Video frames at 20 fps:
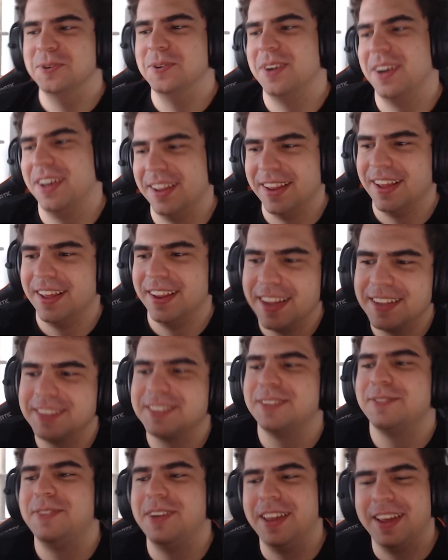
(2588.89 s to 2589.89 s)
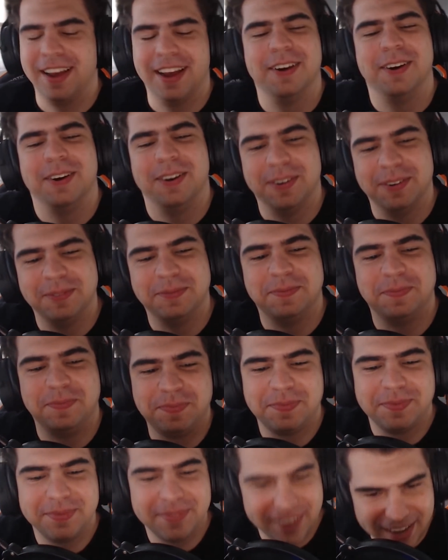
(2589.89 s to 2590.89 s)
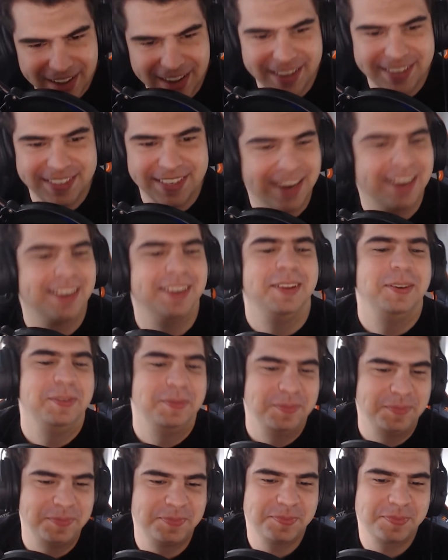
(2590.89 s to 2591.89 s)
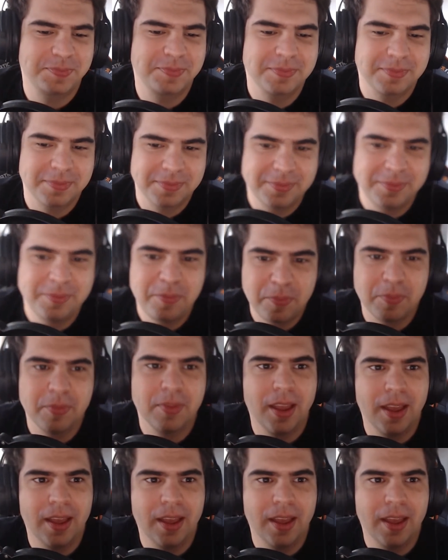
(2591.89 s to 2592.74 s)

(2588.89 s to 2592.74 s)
Reckless and Hilly are 2v2 killing bot side. Yeah, okay.